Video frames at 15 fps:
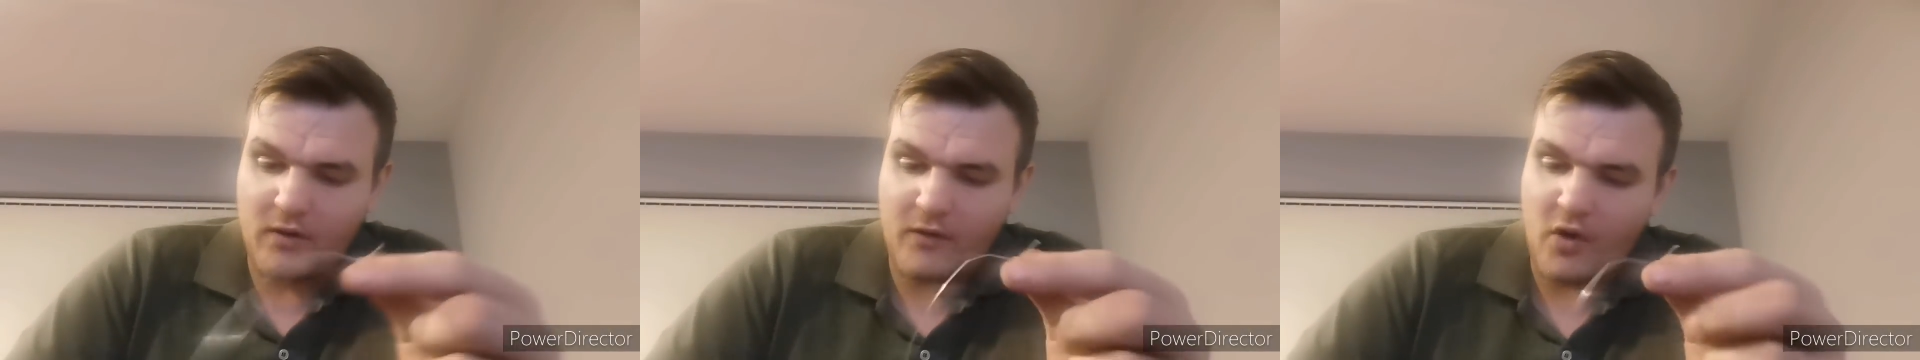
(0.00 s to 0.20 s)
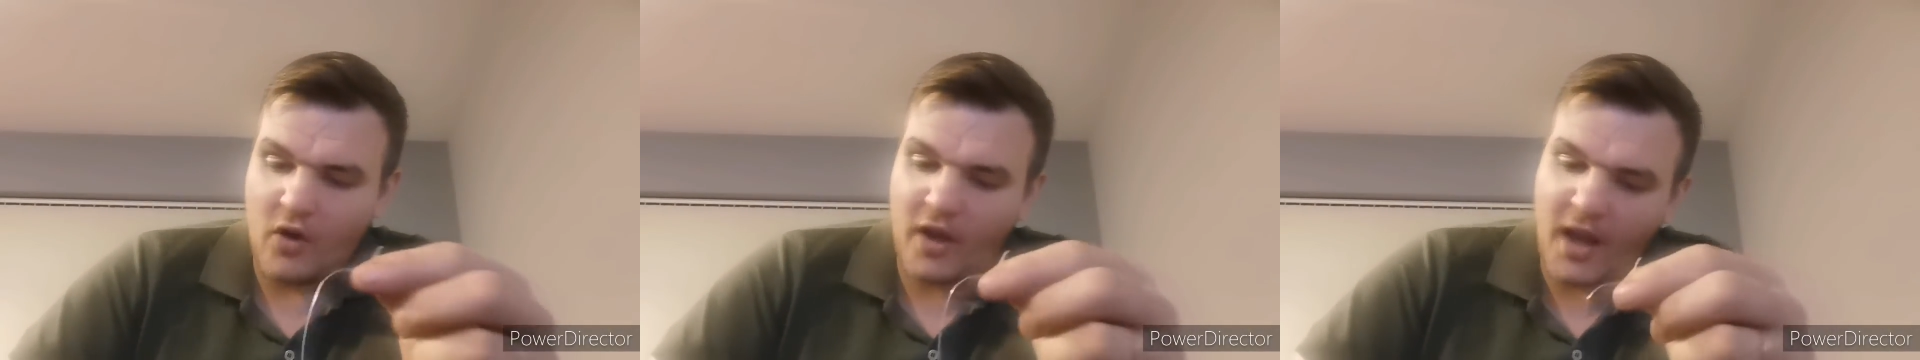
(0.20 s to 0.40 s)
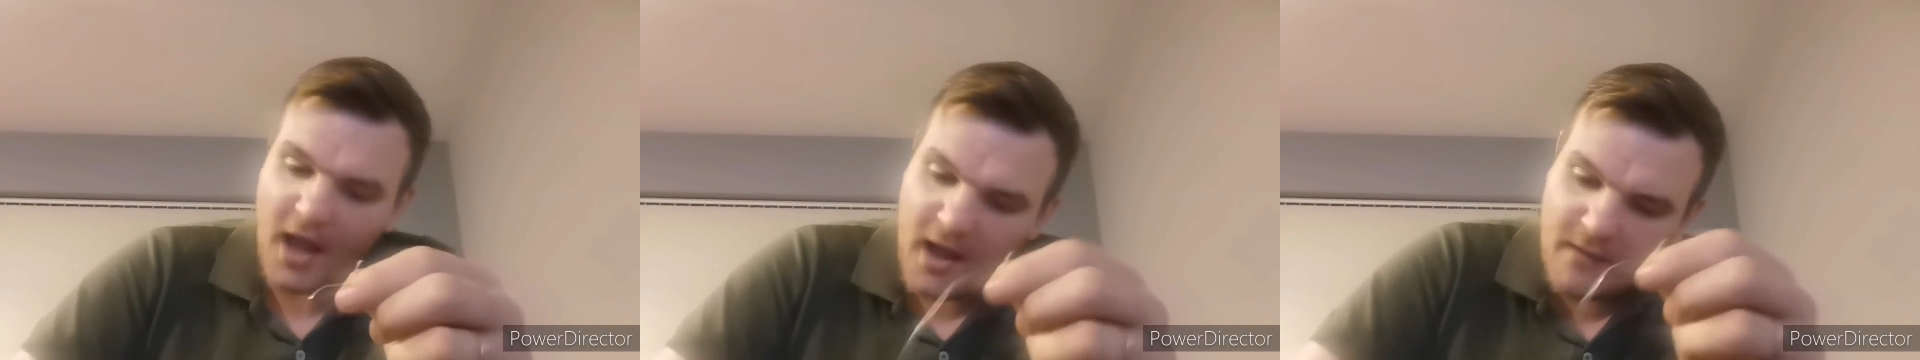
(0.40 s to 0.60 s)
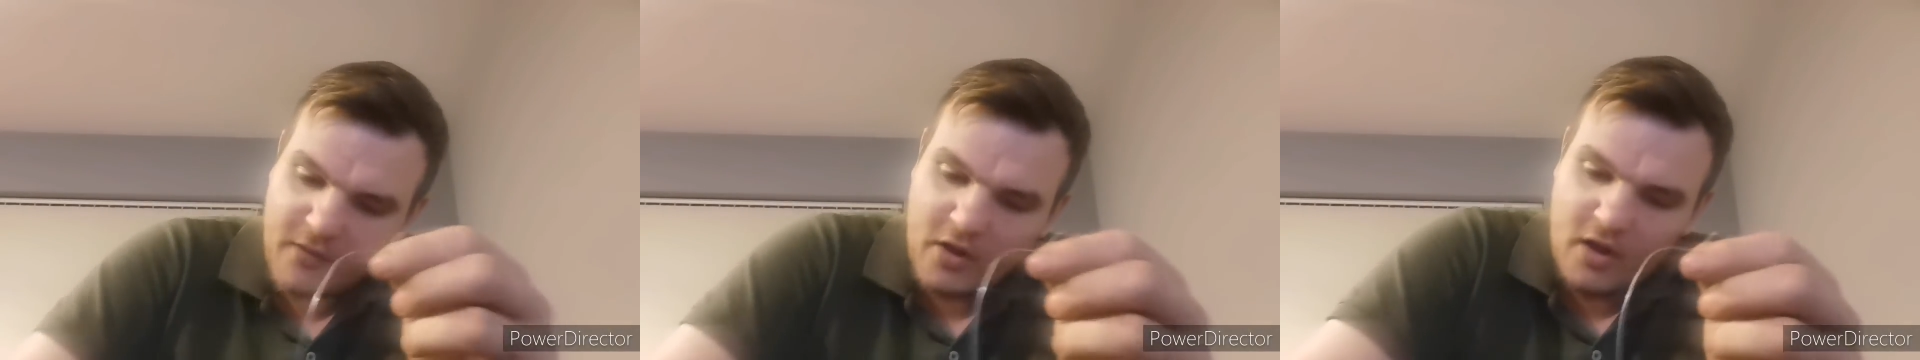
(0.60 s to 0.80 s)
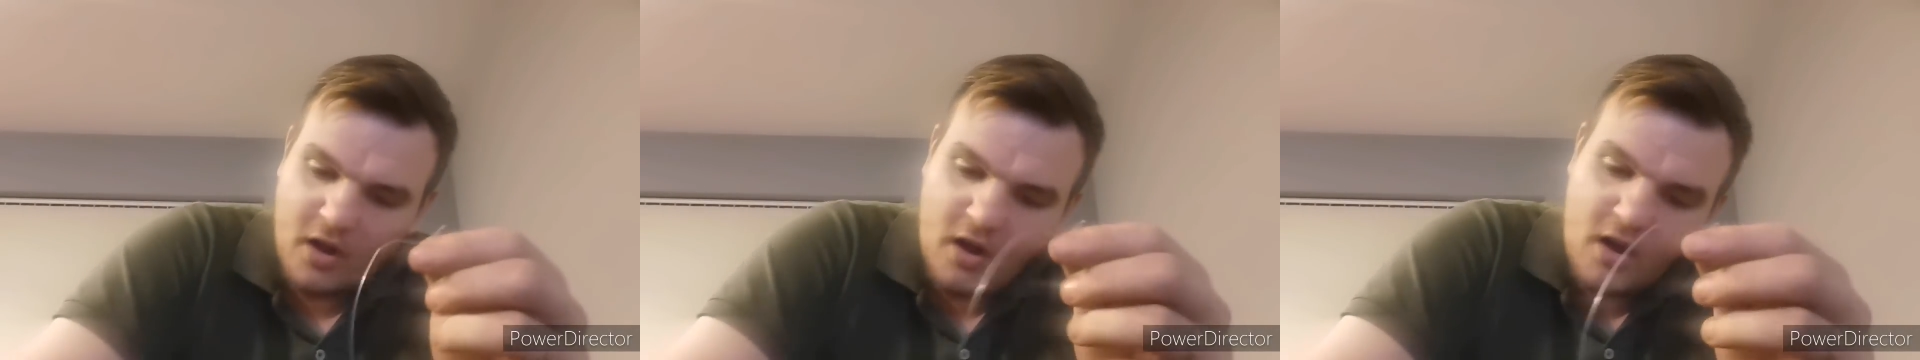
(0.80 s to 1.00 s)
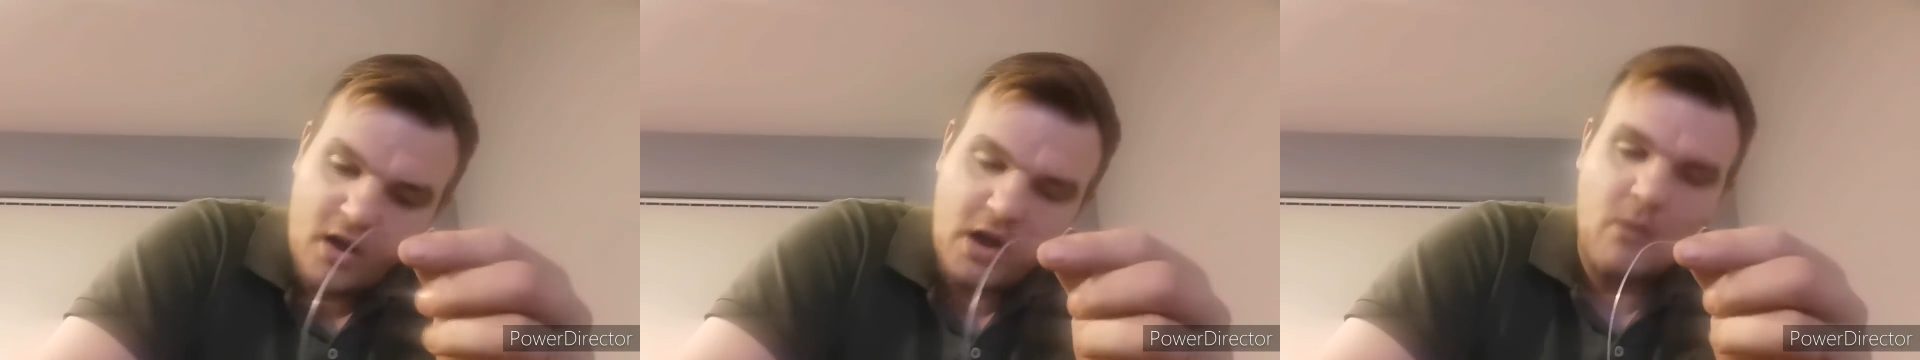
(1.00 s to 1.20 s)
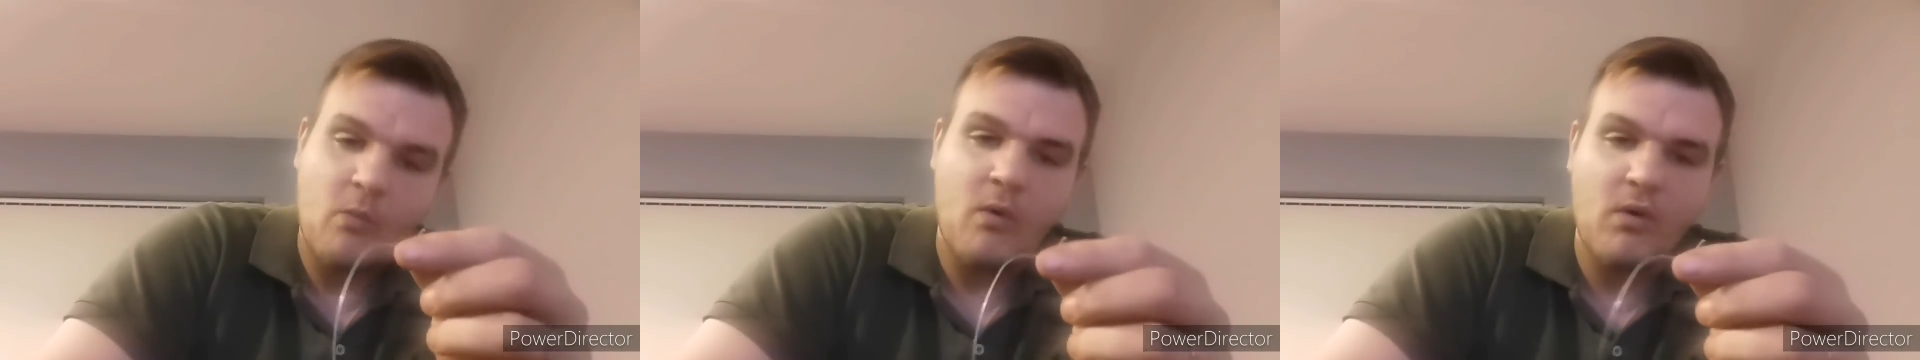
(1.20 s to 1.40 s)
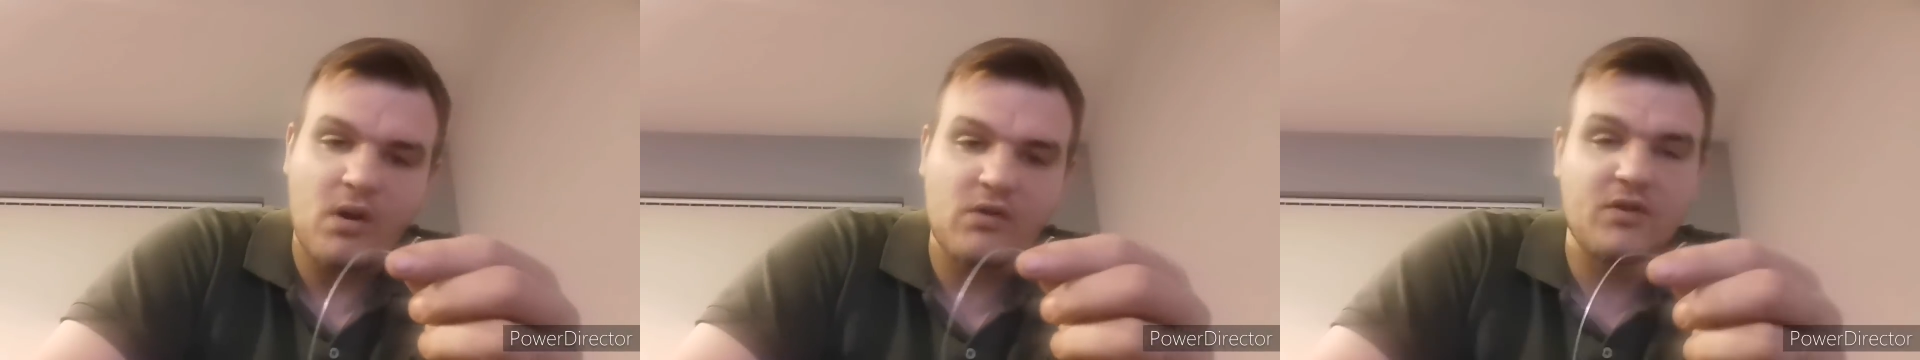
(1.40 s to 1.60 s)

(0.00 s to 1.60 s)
you've got to get out of your car and walk